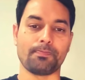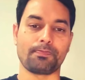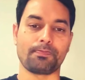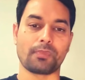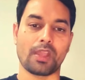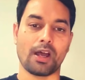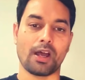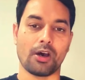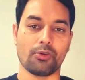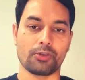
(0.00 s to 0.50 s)

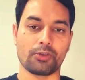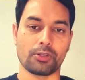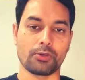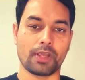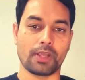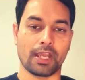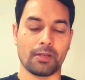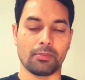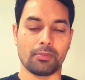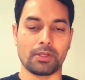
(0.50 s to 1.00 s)
how you
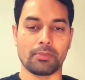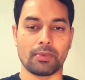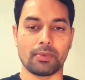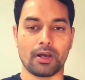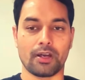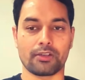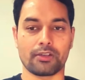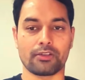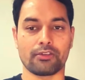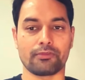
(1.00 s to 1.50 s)
can be
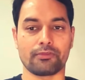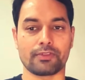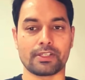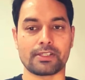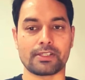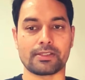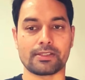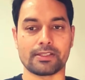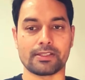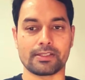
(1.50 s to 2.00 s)
part of
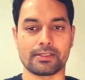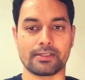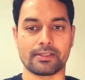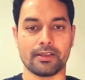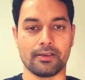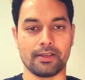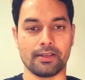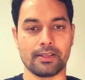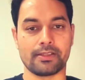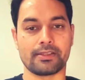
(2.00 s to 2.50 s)
this
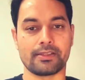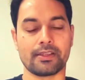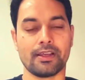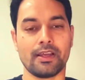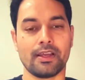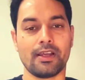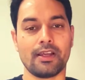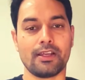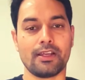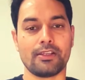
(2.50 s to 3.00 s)
series.
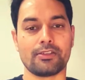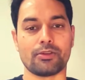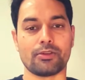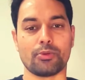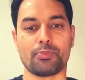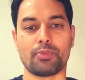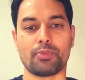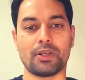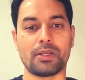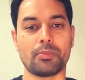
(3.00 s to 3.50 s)
So
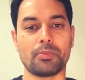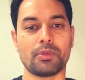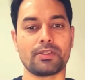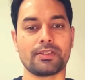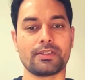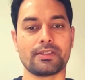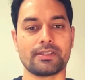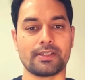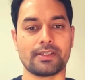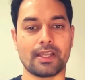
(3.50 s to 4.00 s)
pretty much
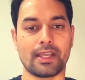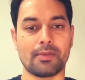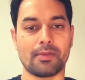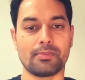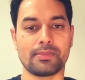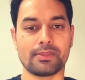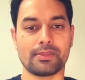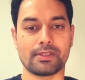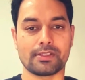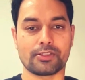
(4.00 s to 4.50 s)
the
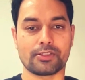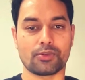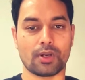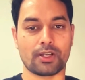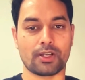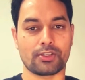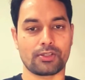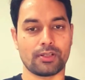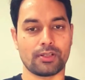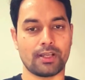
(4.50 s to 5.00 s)
same
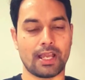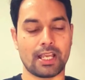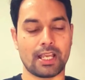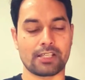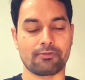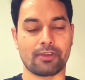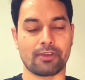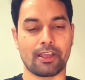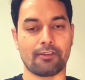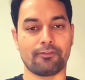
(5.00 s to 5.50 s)
structure as
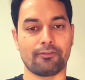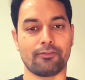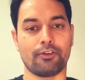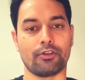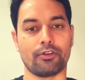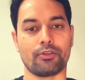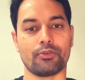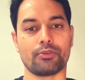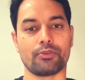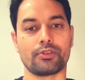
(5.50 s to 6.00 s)
we have
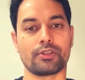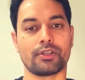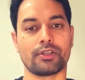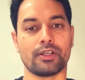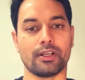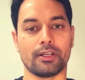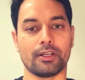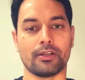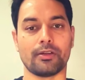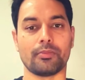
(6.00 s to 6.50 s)
followed
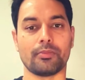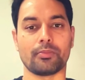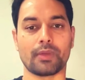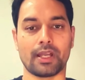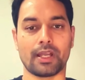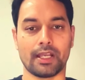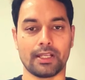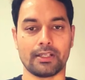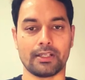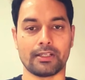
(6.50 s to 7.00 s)

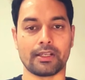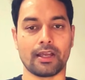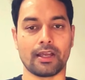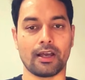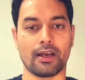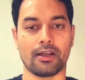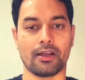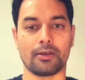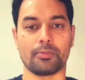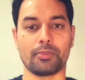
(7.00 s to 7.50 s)
in
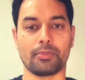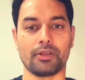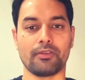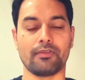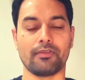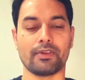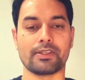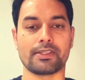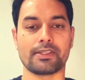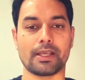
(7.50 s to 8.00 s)
our
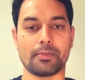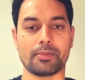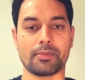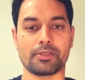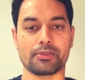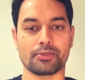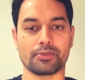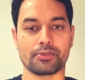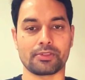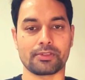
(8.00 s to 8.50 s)
previous
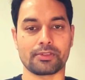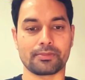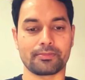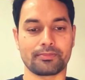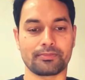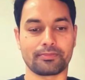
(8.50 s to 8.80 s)
episodes.